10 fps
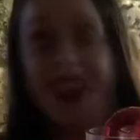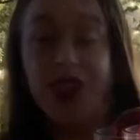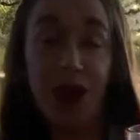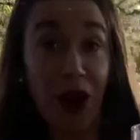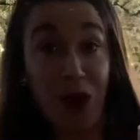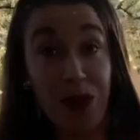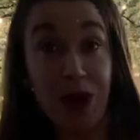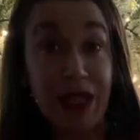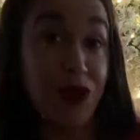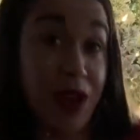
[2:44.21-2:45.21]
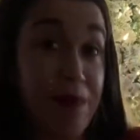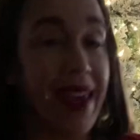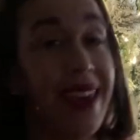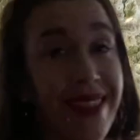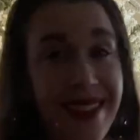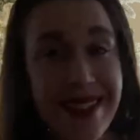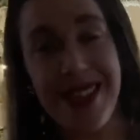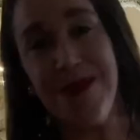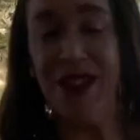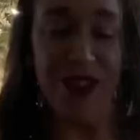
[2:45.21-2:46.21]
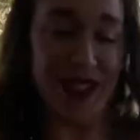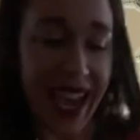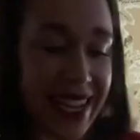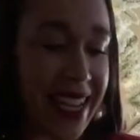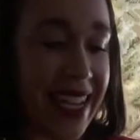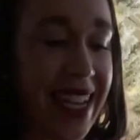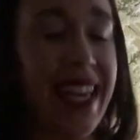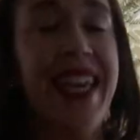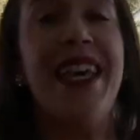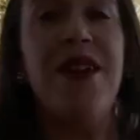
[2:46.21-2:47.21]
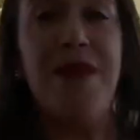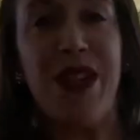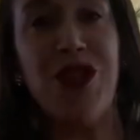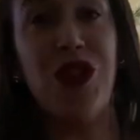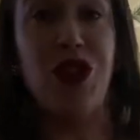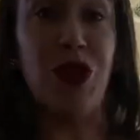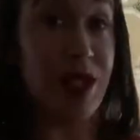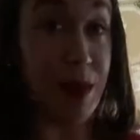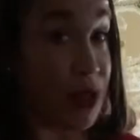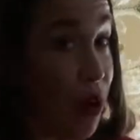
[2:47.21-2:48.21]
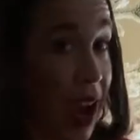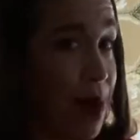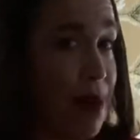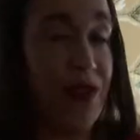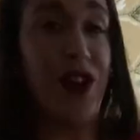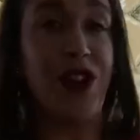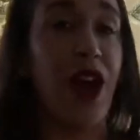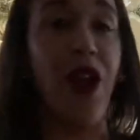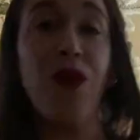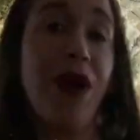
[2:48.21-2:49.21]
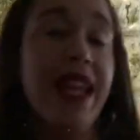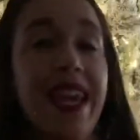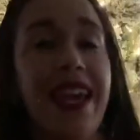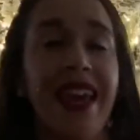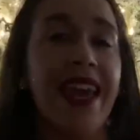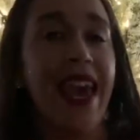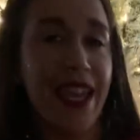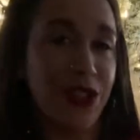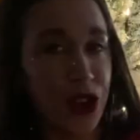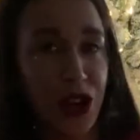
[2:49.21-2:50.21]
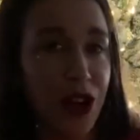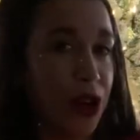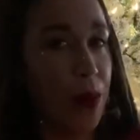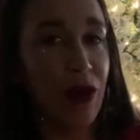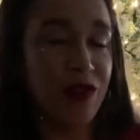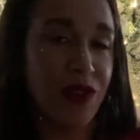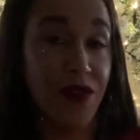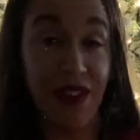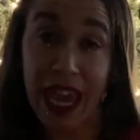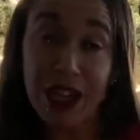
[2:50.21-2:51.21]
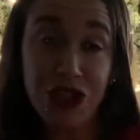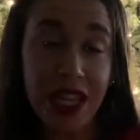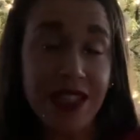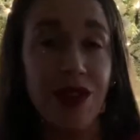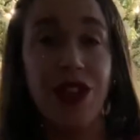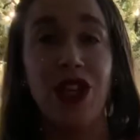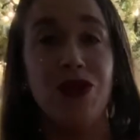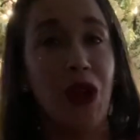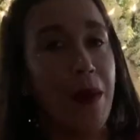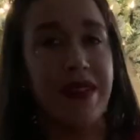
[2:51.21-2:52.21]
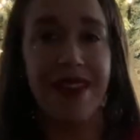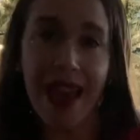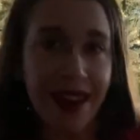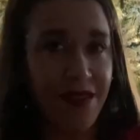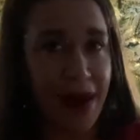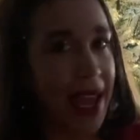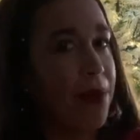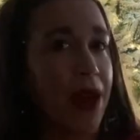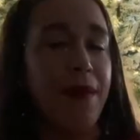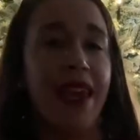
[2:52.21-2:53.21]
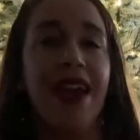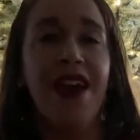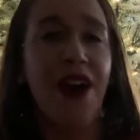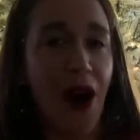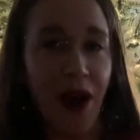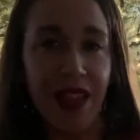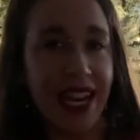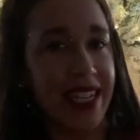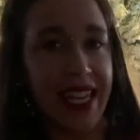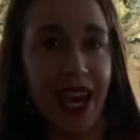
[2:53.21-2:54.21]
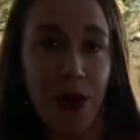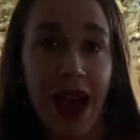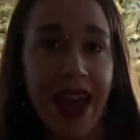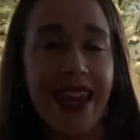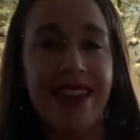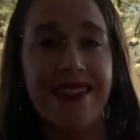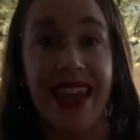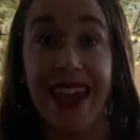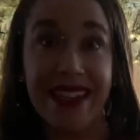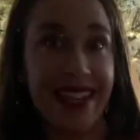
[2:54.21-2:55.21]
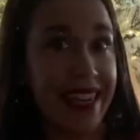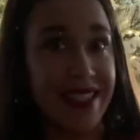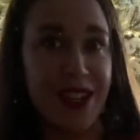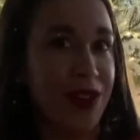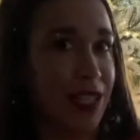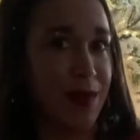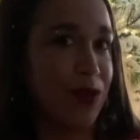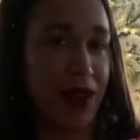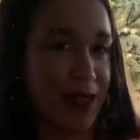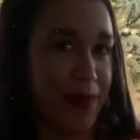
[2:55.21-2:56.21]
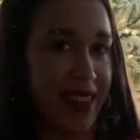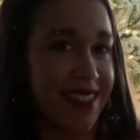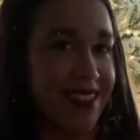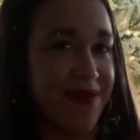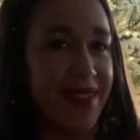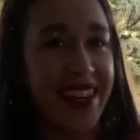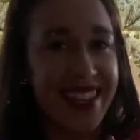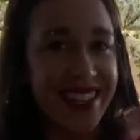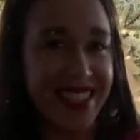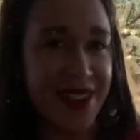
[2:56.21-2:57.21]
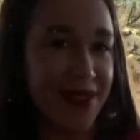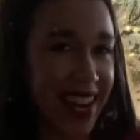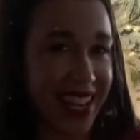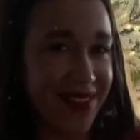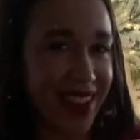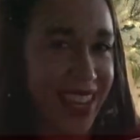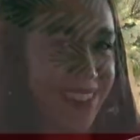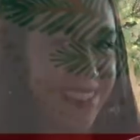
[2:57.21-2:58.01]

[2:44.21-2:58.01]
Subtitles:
So I hope you enjoyed making this as much as I did. Make sure to subscribe if you're not already and turn on your post notifications so that you don't miss any of my upcoming holiday DIYs and easy Christmas recipes. See you in the next video.